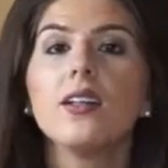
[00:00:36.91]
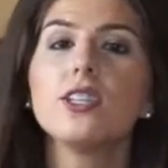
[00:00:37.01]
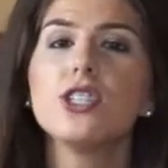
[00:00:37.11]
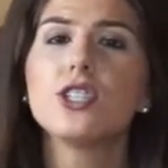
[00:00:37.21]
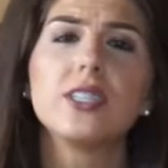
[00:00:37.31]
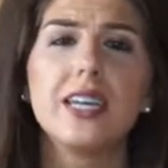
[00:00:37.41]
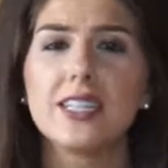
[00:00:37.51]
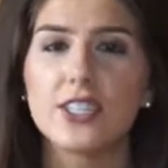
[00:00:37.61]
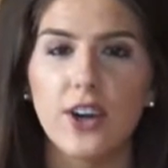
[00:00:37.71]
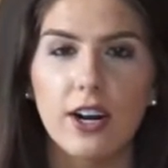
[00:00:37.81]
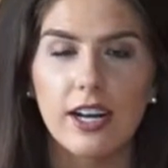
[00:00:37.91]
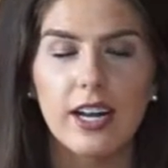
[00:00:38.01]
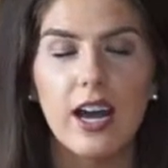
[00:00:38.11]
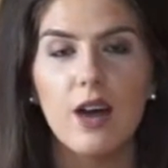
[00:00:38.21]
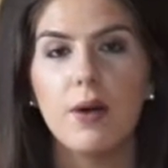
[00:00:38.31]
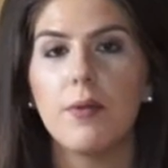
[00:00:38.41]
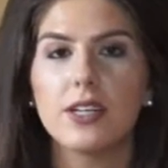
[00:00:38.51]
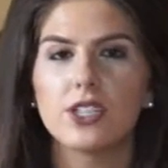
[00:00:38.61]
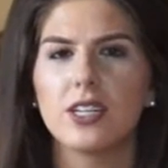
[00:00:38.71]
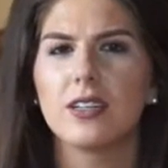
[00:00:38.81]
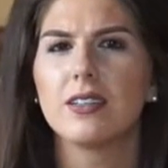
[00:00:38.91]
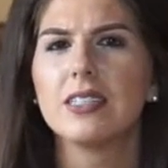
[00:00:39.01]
let's just get started. I'm actually